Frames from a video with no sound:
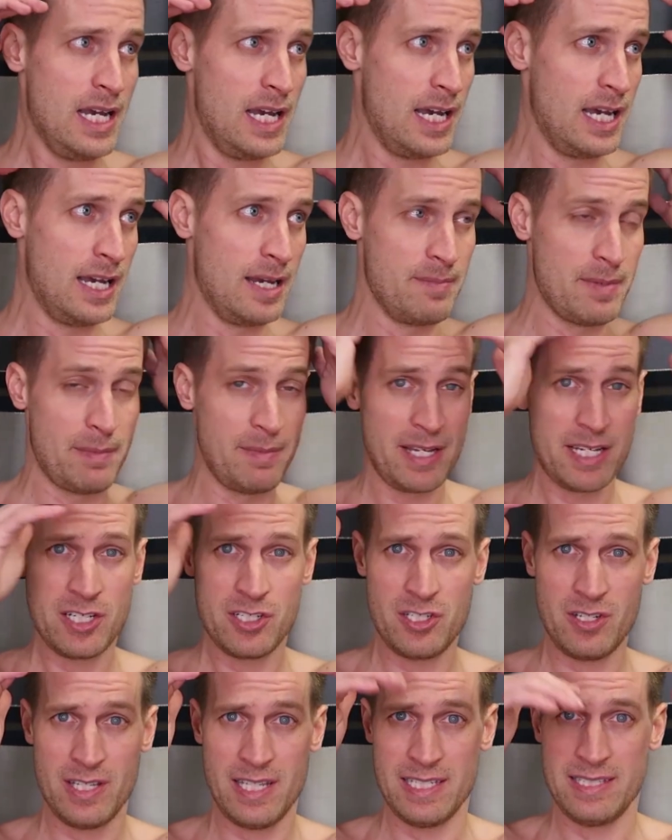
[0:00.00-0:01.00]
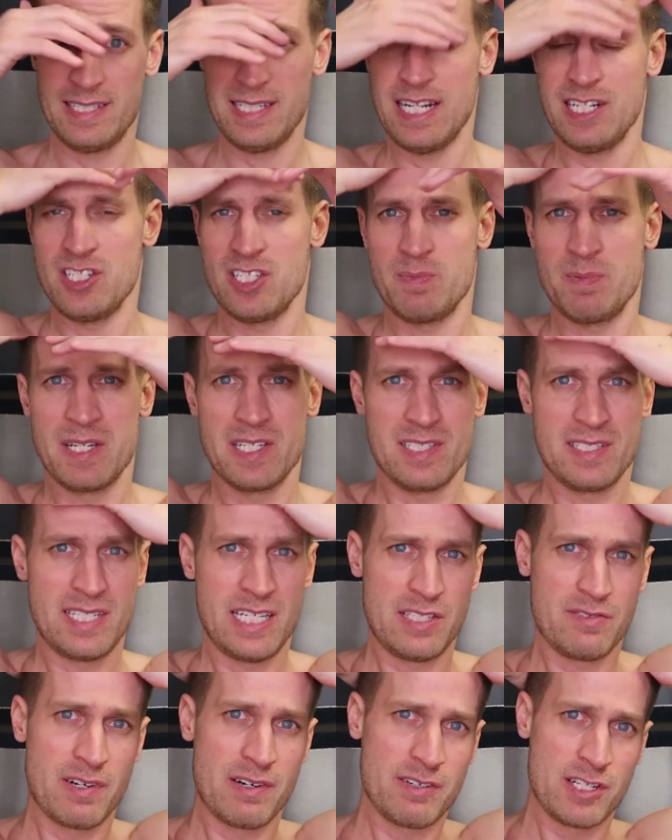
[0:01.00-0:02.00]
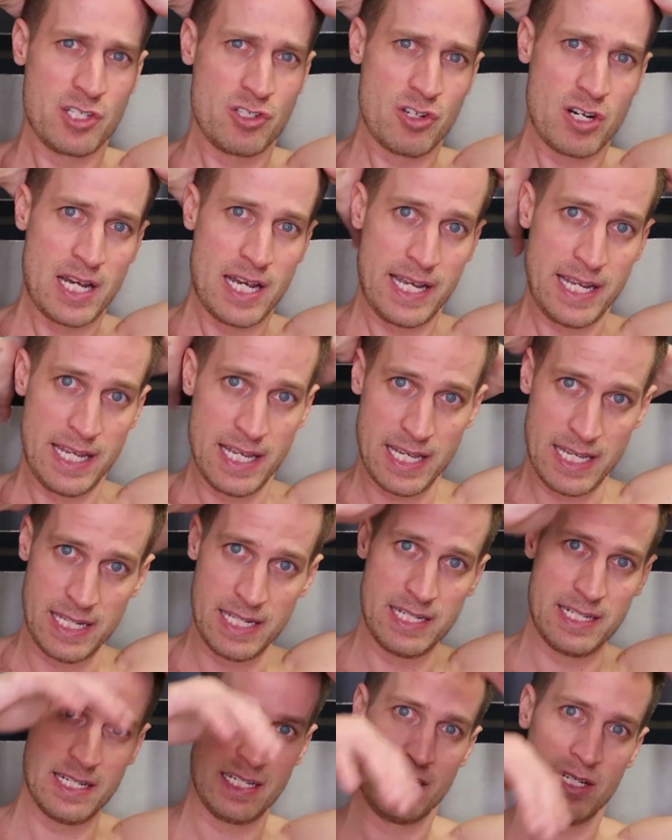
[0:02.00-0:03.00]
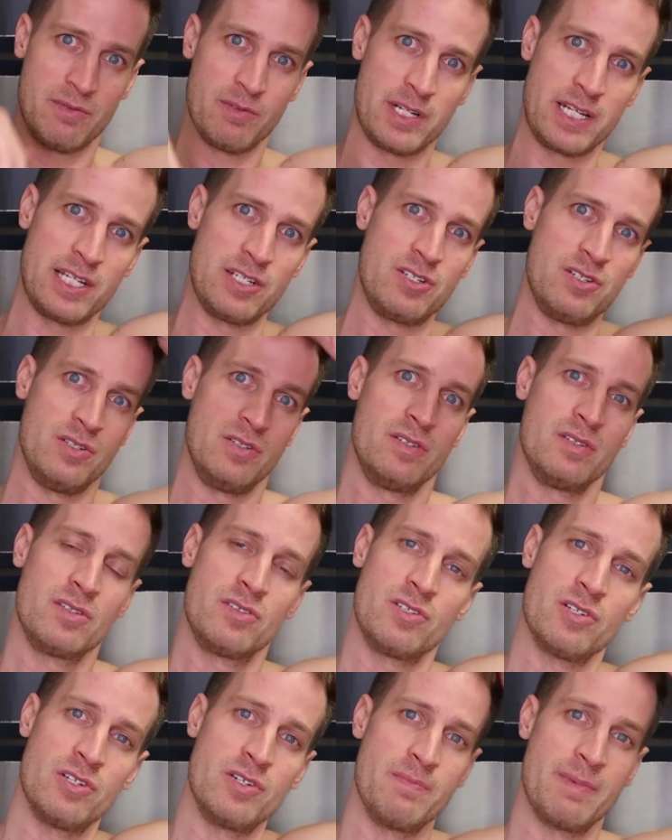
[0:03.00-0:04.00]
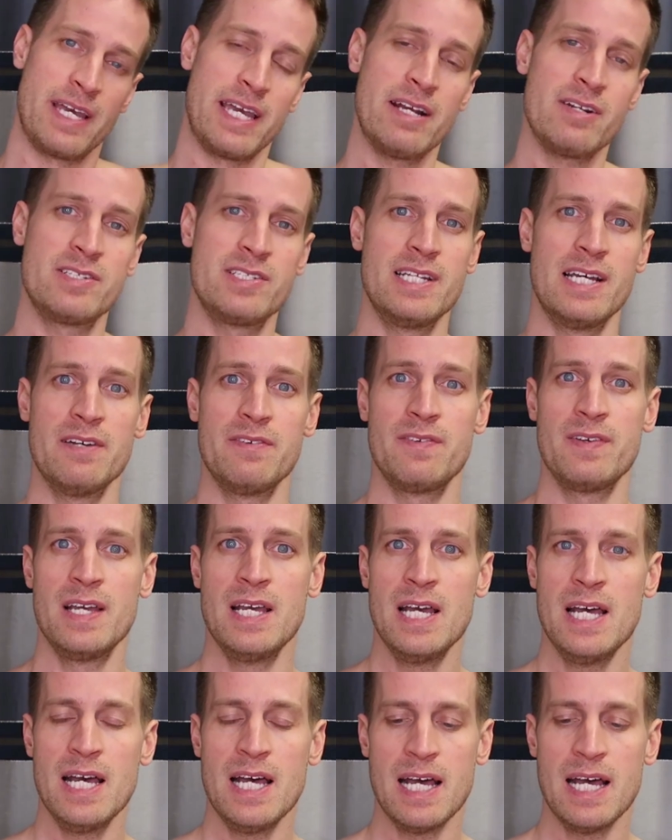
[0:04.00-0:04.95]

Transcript: I'm not going to show you that today just because it takes forever to dry, and I want to show you my hair stuff.